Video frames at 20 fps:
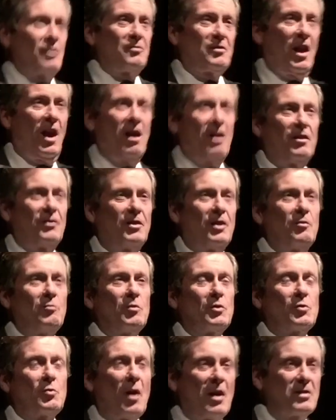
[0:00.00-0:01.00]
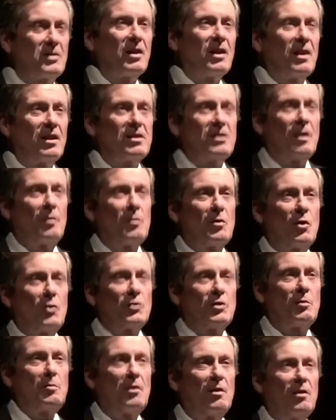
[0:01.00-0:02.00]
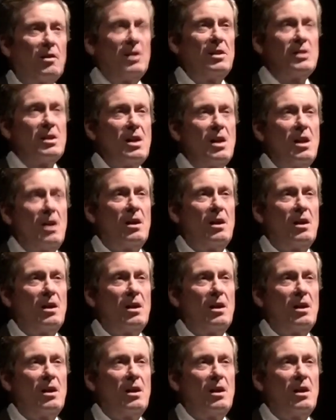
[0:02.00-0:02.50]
of talent that was resident in some of those communities.